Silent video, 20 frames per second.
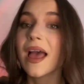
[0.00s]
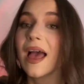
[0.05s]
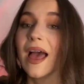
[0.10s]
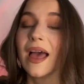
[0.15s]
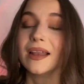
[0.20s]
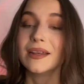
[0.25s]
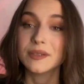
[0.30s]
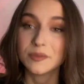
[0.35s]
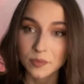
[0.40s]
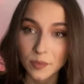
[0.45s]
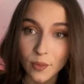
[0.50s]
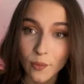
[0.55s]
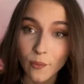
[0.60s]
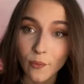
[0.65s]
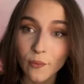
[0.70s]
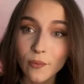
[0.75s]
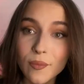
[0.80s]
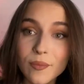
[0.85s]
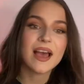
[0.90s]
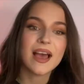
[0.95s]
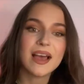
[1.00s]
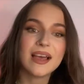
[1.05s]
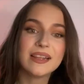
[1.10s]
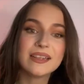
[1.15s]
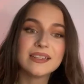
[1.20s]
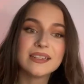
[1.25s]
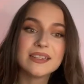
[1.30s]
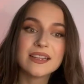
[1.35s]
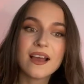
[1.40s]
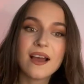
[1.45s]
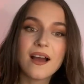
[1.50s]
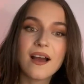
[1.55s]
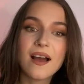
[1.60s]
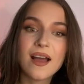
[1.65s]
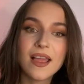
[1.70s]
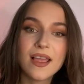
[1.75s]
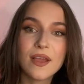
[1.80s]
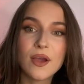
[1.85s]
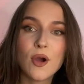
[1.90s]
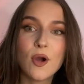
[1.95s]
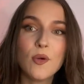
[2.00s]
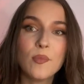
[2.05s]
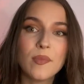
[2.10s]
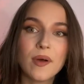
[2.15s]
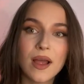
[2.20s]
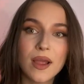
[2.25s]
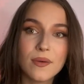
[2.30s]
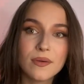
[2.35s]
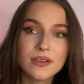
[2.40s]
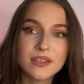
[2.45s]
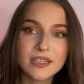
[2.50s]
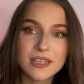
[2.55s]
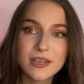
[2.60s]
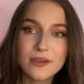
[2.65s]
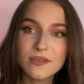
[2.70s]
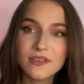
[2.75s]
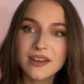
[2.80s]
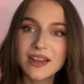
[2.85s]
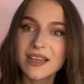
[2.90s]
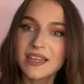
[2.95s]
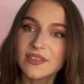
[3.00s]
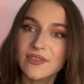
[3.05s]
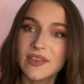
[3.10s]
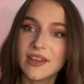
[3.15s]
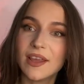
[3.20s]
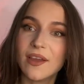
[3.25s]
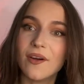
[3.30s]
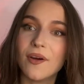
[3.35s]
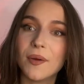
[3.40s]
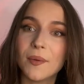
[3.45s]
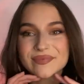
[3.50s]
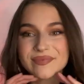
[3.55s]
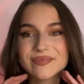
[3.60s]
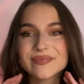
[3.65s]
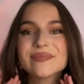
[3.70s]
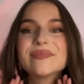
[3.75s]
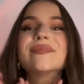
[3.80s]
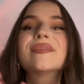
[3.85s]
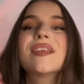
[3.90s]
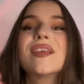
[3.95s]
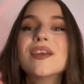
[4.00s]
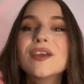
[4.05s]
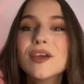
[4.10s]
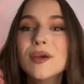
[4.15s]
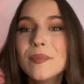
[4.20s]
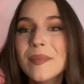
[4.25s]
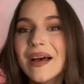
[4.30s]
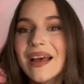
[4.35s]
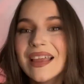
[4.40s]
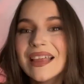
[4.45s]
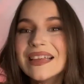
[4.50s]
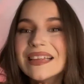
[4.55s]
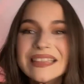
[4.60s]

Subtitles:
and more. And I hope I will see you in the next video. Goodbye.